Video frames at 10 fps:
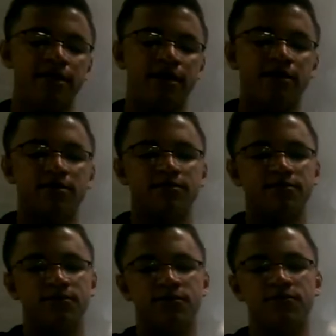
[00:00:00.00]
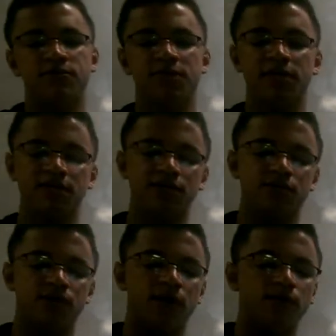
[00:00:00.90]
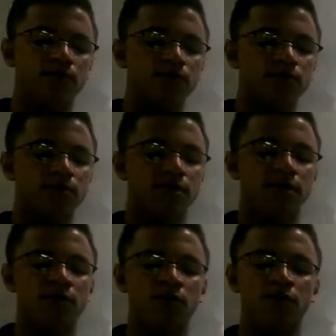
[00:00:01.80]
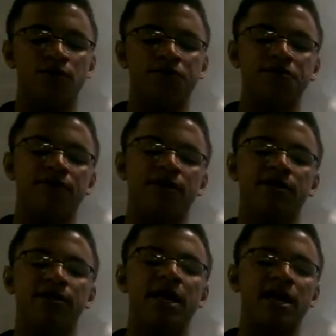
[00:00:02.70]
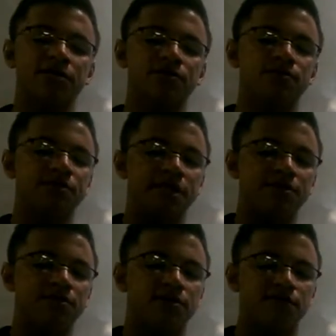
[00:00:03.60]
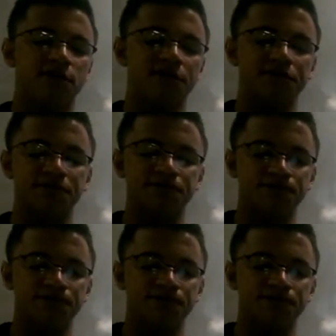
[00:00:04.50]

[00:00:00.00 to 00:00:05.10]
then you take the square root in order to find the actual standard deviation.